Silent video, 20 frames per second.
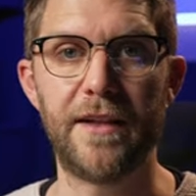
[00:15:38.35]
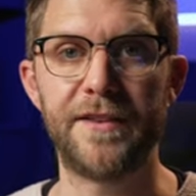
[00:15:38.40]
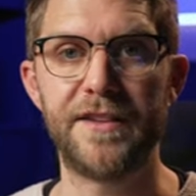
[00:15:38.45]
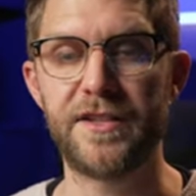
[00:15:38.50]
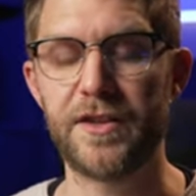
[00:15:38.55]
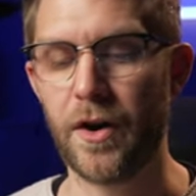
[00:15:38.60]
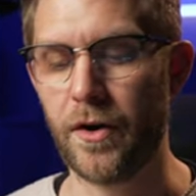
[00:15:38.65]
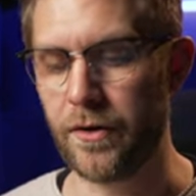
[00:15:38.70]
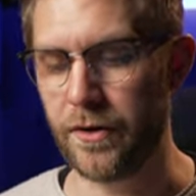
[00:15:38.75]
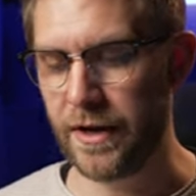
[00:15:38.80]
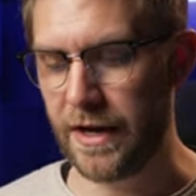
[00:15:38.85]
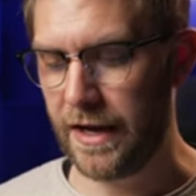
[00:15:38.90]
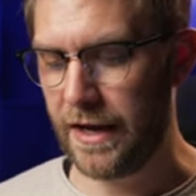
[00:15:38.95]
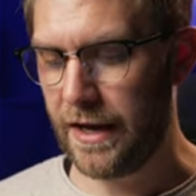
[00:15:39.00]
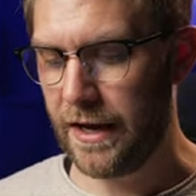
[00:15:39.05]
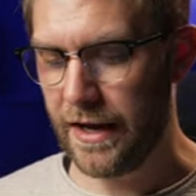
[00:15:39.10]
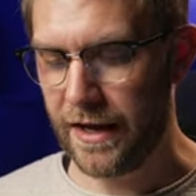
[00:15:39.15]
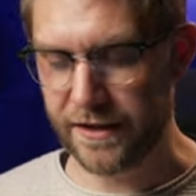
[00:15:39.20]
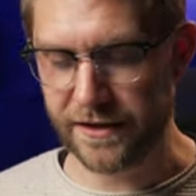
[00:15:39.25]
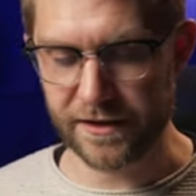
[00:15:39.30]
So
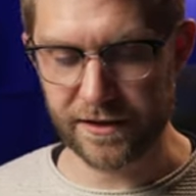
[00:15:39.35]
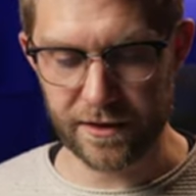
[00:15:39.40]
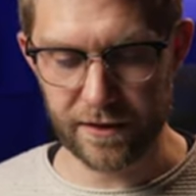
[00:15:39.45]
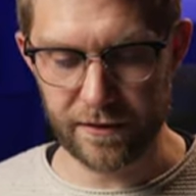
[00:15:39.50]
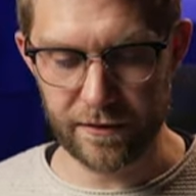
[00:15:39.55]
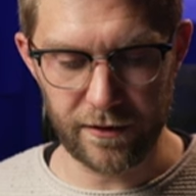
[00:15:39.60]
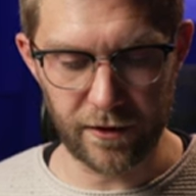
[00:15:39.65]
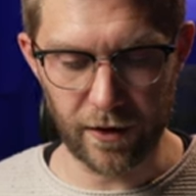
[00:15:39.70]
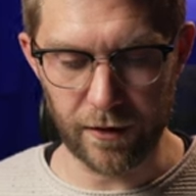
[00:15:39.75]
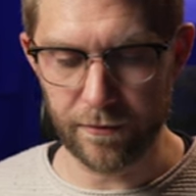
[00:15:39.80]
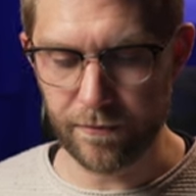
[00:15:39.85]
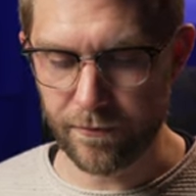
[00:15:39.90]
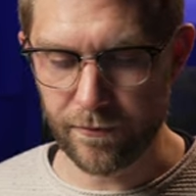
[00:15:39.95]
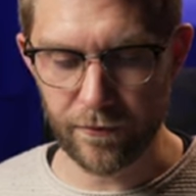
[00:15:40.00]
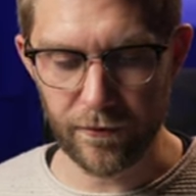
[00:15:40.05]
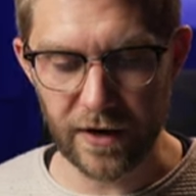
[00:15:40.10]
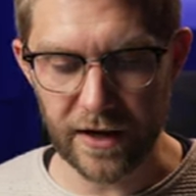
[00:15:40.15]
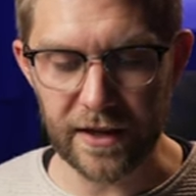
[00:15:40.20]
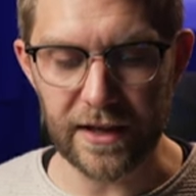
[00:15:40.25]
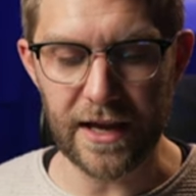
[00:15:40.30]
it's, you know,
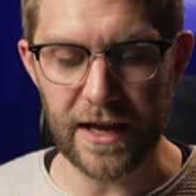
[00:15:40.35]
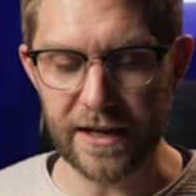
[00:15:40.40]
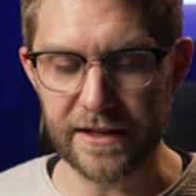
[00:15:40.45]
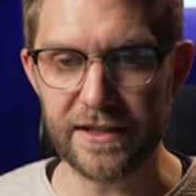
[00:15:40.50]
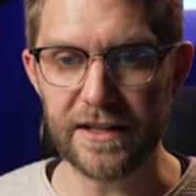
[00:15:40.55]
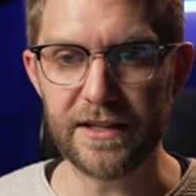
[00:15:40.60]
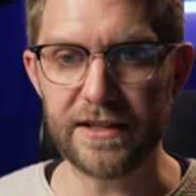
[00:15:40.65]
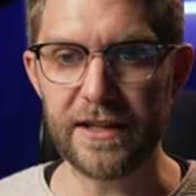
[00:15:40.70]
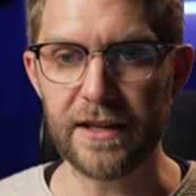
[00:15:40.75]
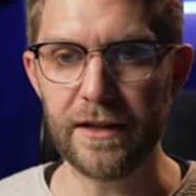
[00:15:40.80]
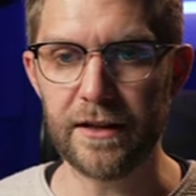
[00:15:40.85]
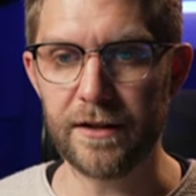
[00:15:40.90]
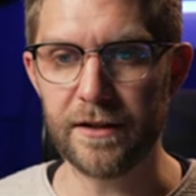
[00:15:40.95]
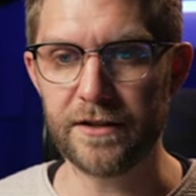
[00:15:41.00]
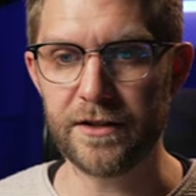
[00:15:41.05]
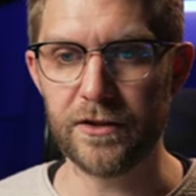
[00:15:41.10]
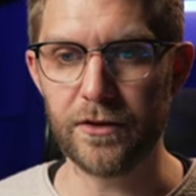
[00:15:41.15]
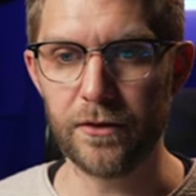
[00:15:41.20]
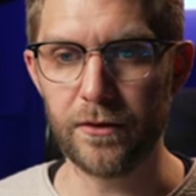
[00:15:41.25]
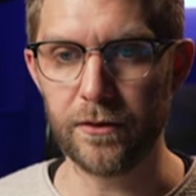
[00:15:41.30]
really easy to,
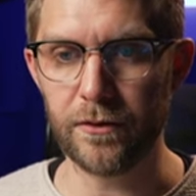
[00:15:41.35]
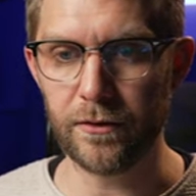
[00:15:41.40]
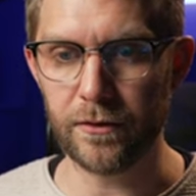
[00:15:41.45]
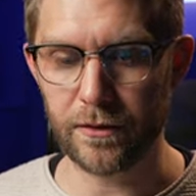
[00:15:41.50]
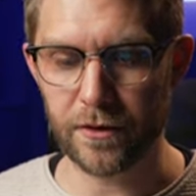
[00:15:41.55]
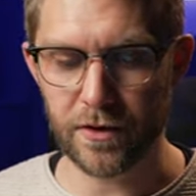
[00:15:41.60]
to